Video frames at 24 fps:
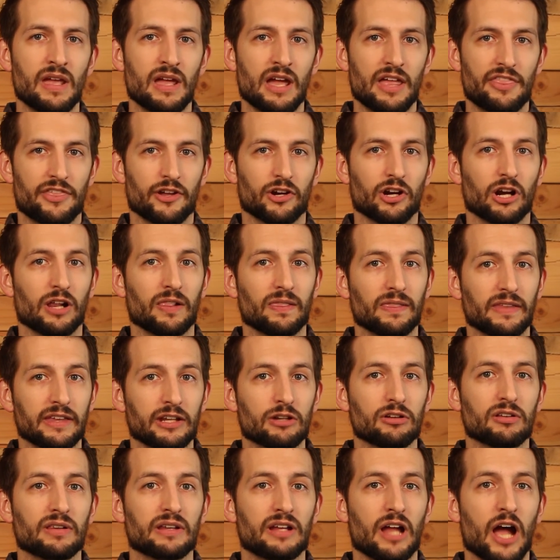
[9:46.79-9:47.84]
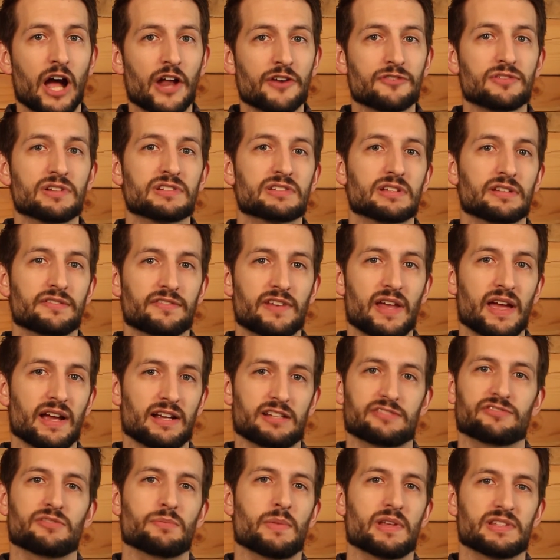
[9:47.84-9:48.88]
There are literally hundreds of
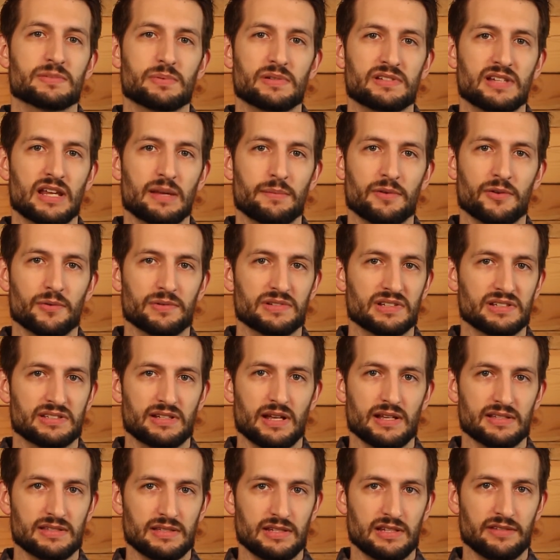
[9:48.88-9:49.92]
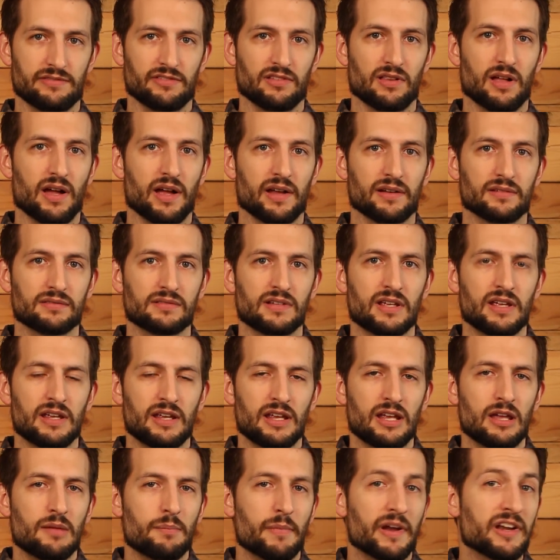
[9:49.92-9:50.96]
texts from Mesopotamia which discuss the evil eye.
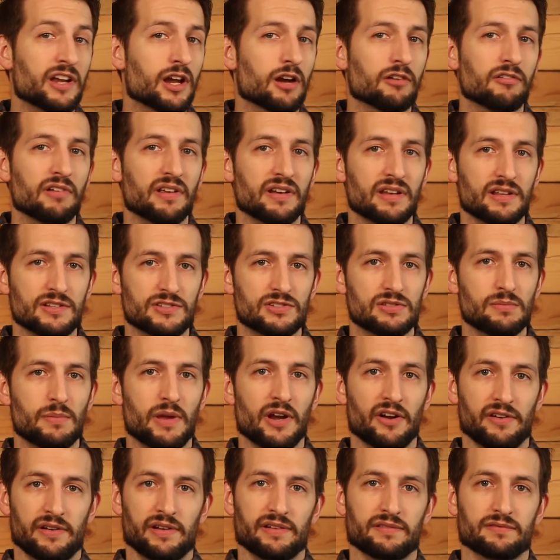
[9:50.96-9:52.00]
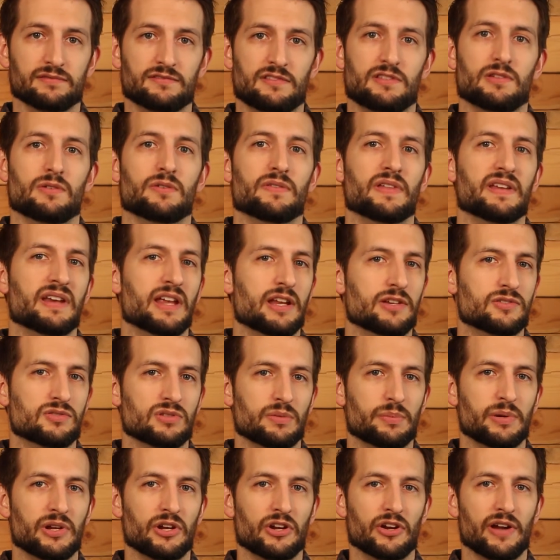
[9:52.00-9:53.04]
Many are written in Sumerian, though they date to a
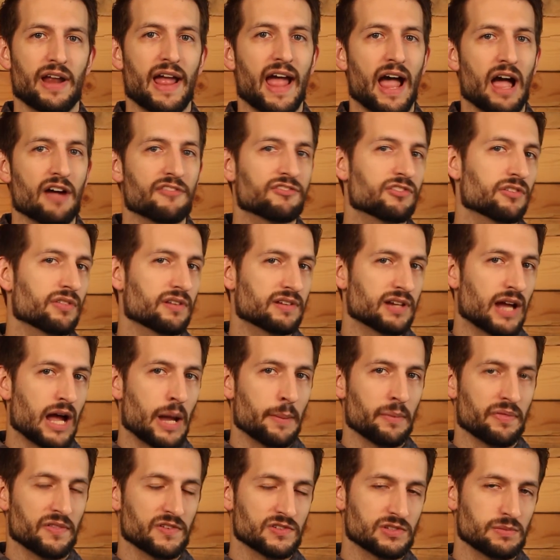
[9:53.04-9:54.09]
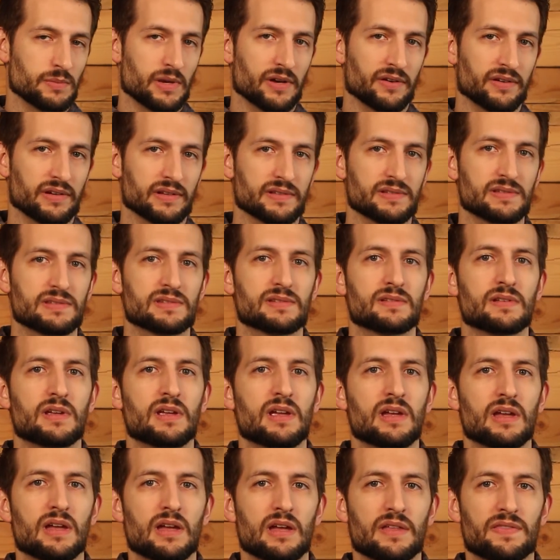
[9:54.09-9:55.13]
period after the time of the Sumerians.
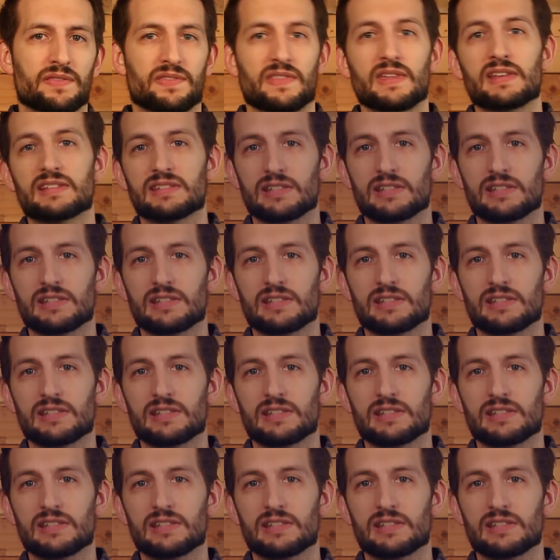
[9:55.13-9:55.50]
This